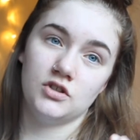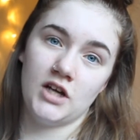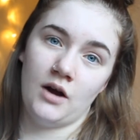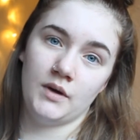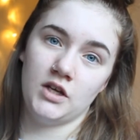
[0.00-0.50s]

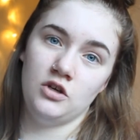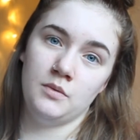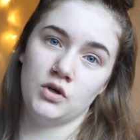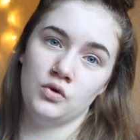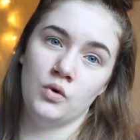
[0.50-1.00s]
shower
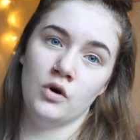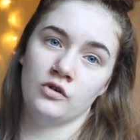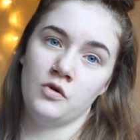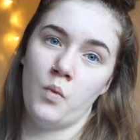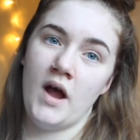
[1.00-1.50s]
cubicle
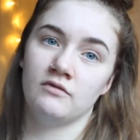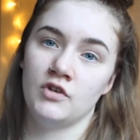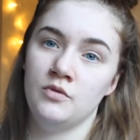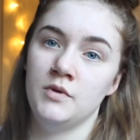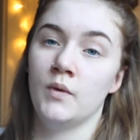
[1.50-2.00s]
or a wet room.